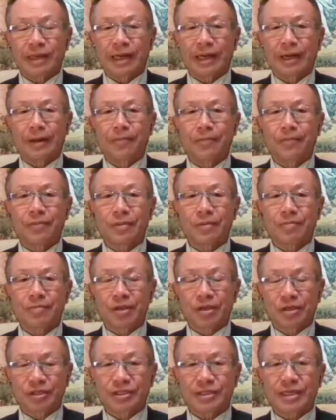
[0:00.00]
um,
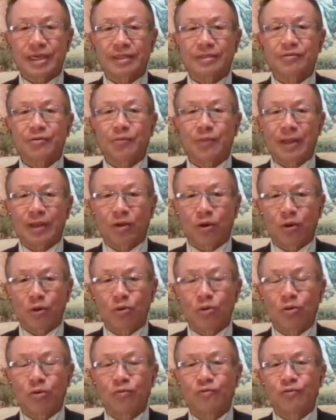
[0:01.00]
because at, when
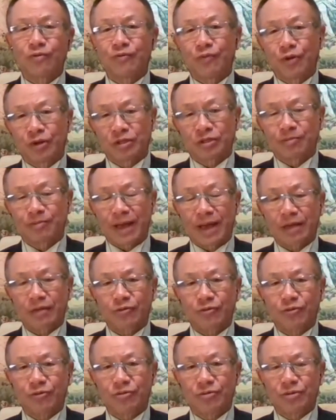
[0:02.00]
Hong Kong reverted
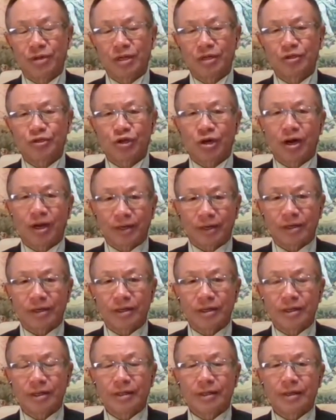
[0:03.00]
back to
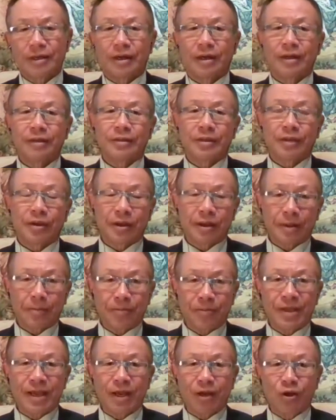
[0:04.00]
China, uh, the
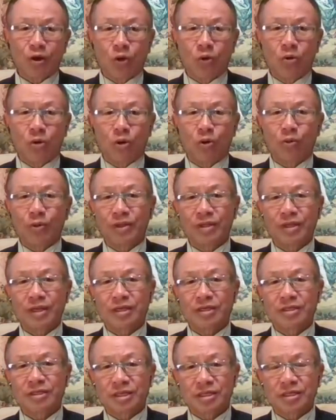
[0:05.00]
BNO already
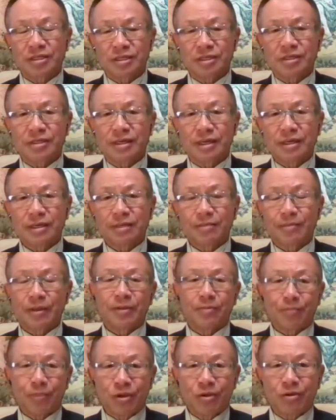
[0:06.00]
existed,
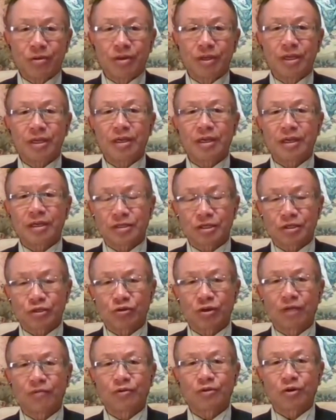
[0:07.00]
but purely as a
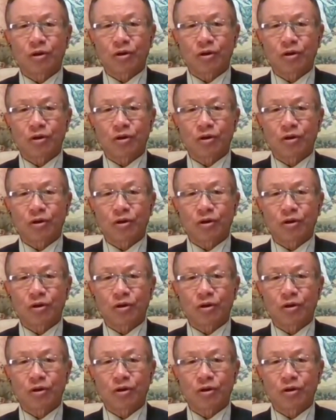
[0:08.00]
travel